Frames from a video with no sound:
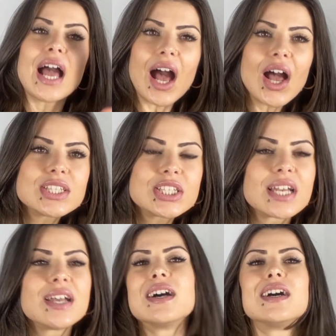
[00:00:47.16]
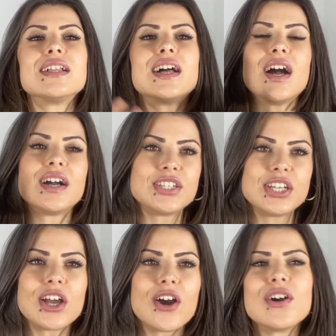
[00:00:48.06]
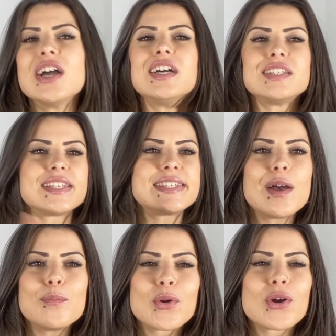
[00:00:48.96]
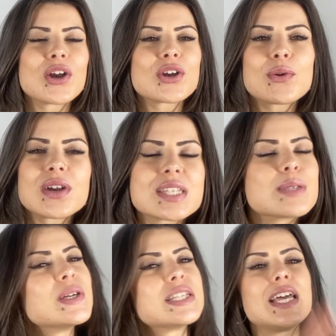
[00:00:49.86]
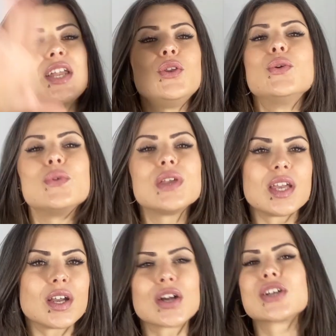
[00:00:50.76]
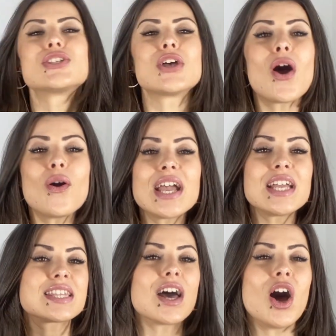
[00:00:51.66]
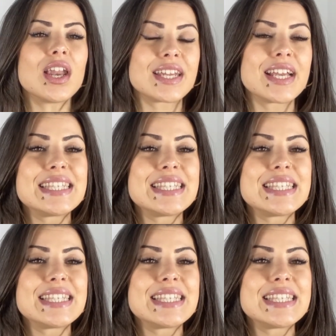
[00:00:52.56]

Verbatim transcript: until, you know, December, Christmas, and New Year. So it's the holiday